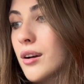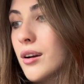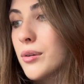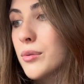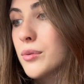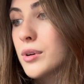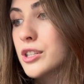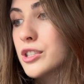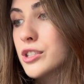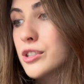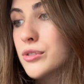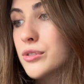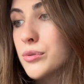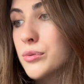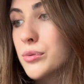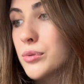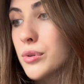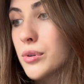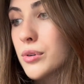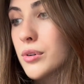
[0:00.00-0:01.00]
which is
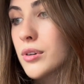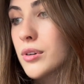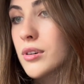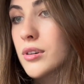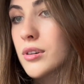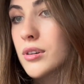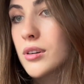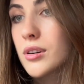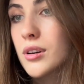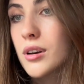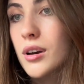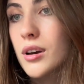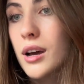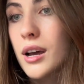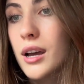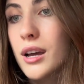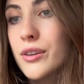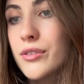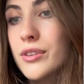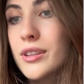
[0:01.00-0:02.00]
cool. I
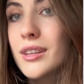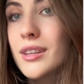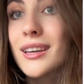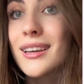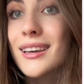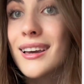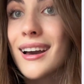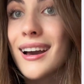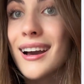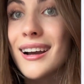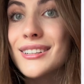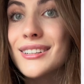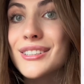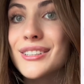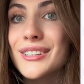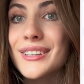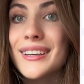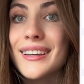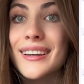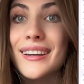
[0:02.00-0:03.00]
haven't like
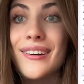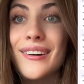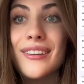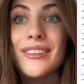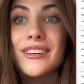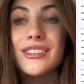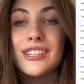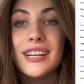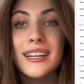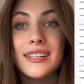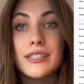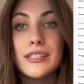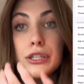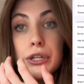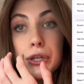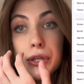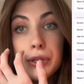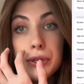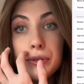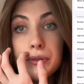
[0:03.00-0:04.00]
actually got the chance
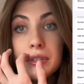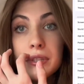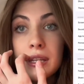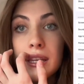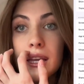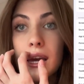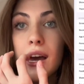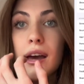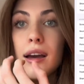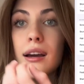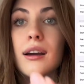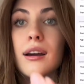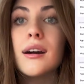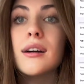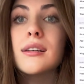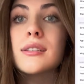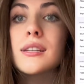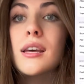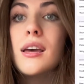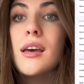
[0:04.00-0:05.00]
to use it yet
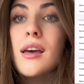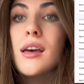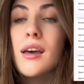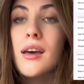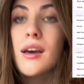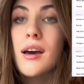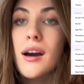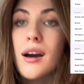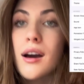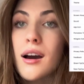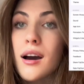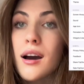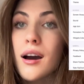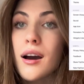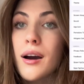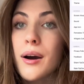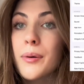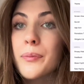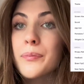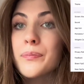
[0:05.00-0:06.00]
because
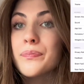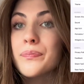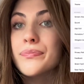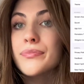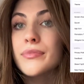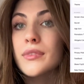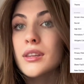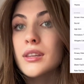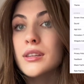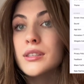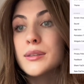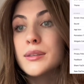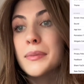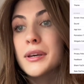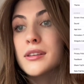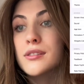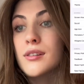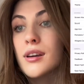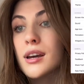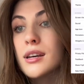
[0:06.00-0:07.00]
this
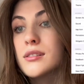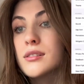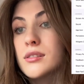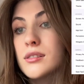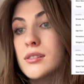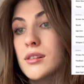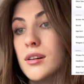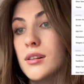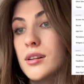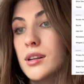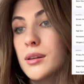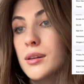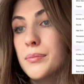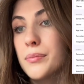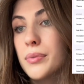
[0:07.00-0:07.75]
semester hasn't started,